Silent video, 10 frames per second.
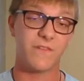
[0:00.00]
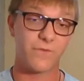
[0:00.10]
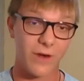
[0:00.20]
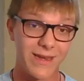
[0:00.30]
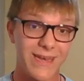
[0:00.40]

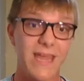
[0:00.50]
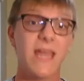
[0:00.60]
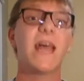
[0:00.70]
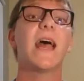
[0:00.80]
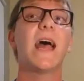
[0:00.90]
fretted
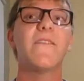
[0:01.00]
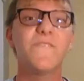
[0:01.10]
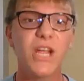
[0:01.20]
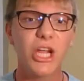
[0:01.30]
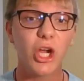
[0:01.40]

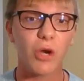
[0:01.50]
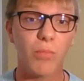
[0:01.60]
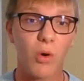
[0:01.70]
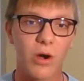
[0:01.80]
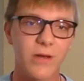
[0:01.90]

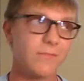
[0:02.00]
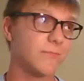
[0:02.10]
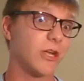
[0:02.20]
fingerboard,